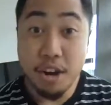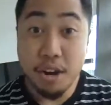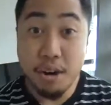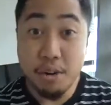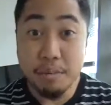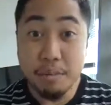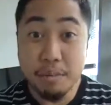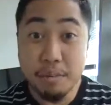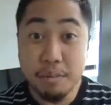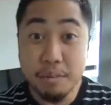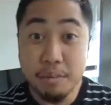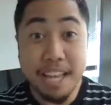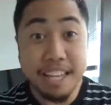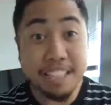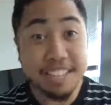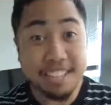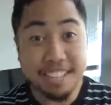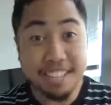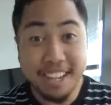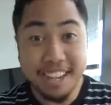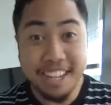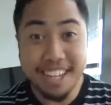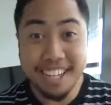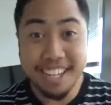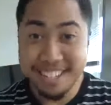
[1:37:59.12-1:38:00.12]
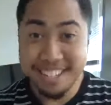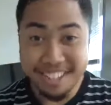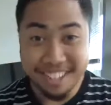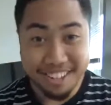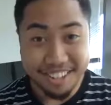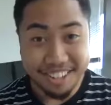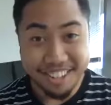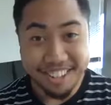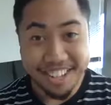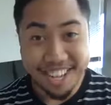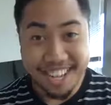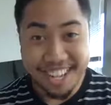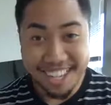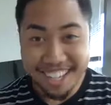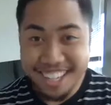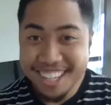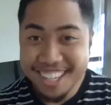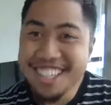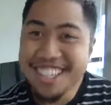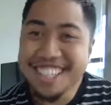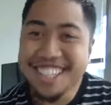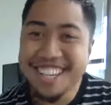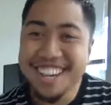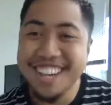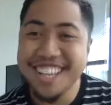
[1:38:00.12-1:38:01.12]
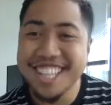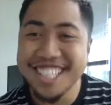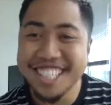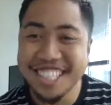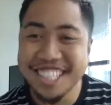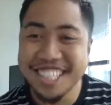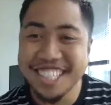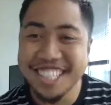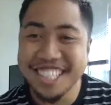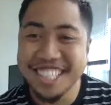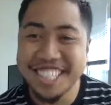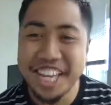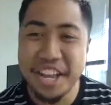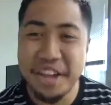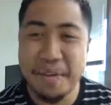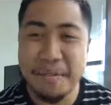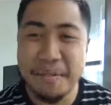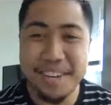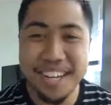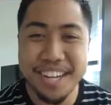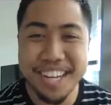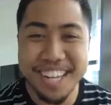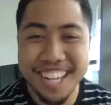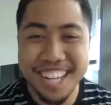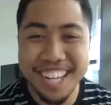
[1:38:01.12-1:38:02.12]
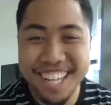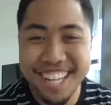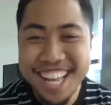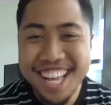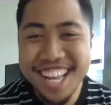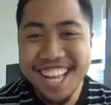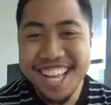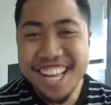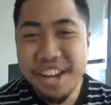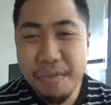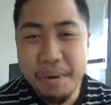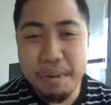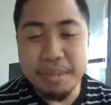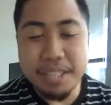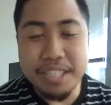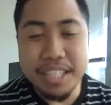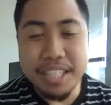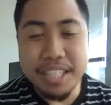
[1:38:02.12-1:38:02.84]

Oh, that's a sign. You heard that? You know what I'm saying? But what I'm